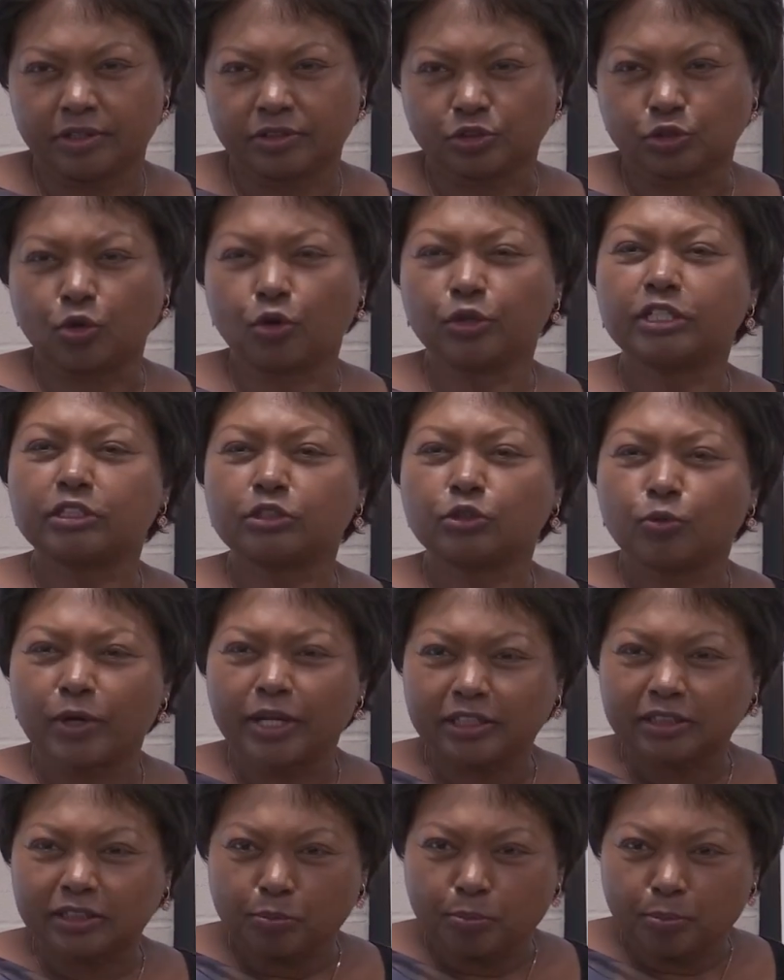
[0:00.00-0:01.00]
So it
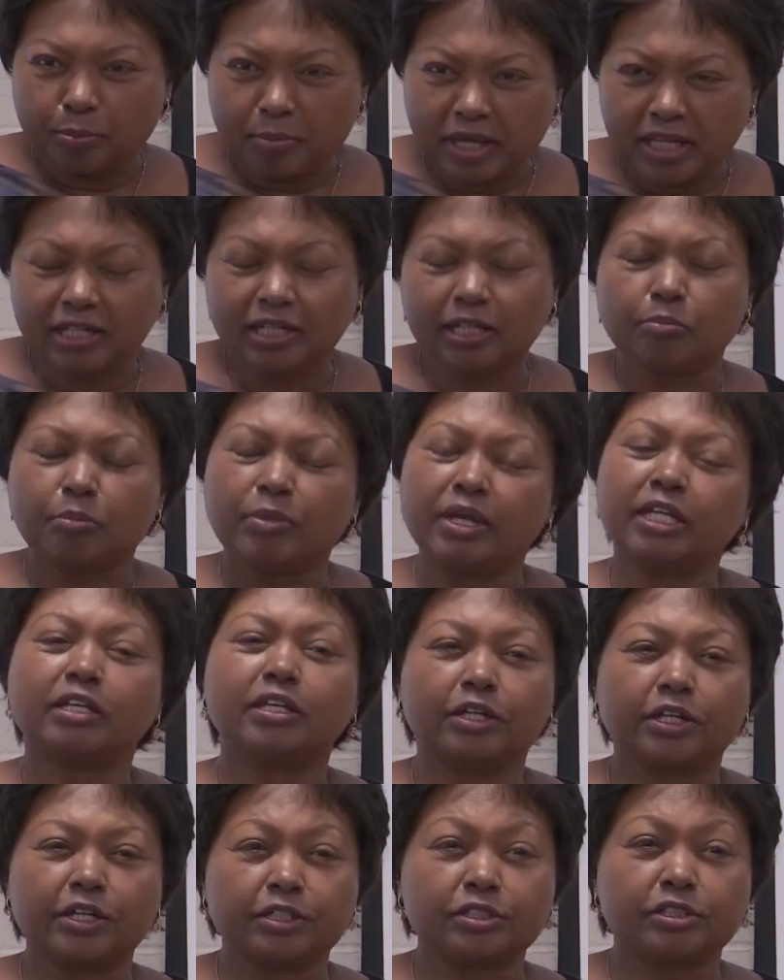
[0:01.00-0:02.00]
went many,
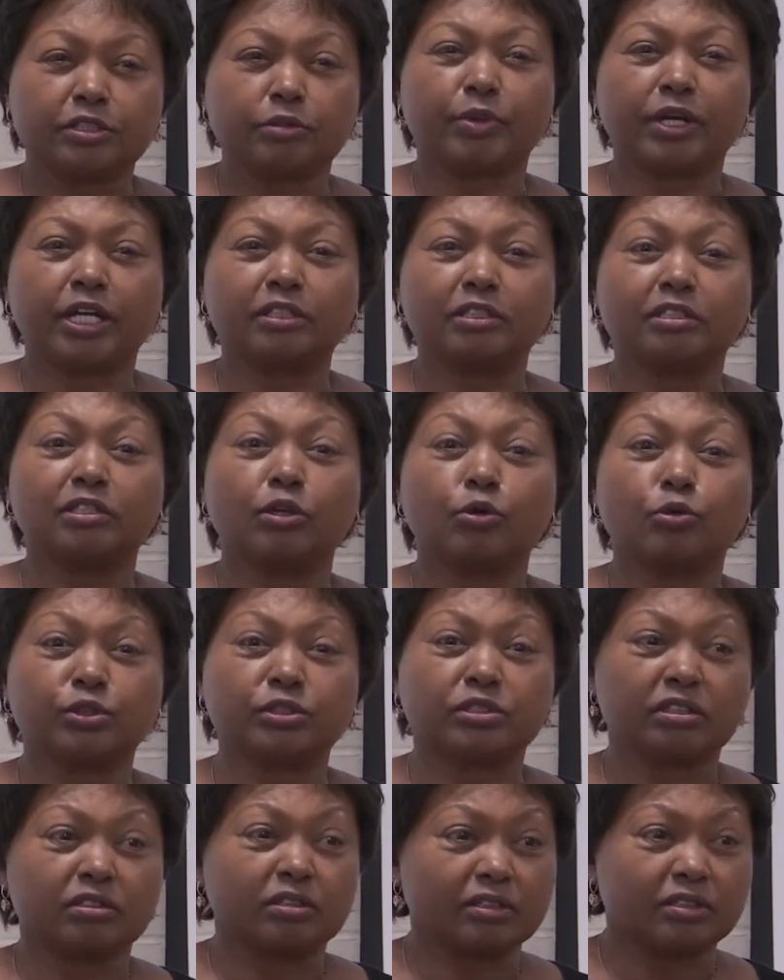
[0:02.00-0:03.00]
many years, but there
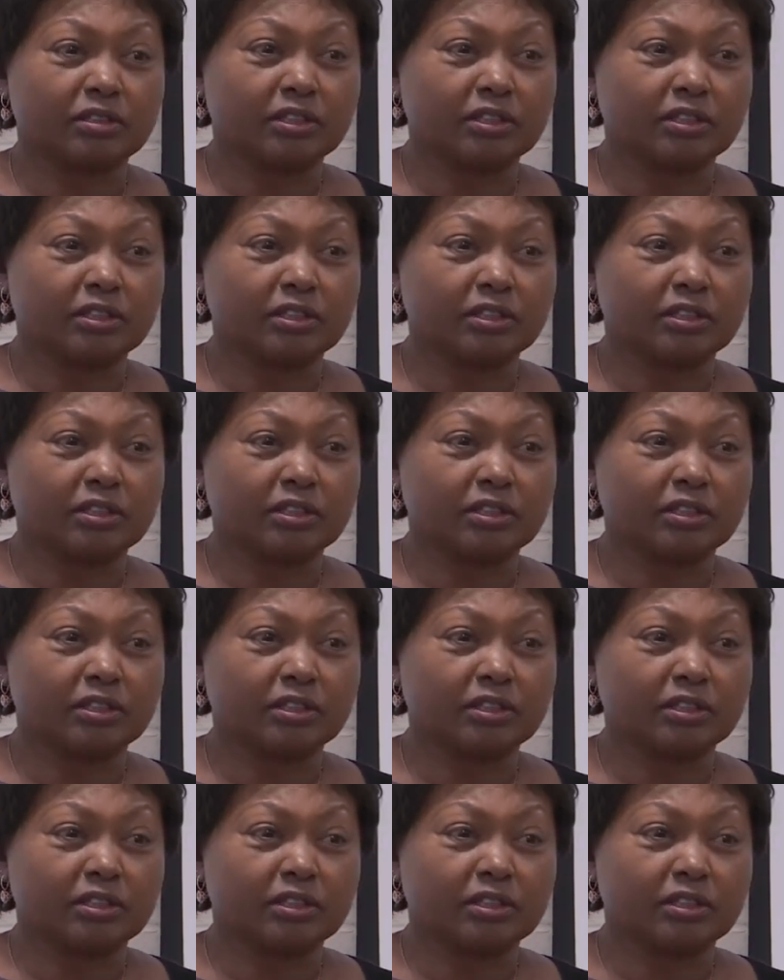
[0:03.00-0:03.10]
was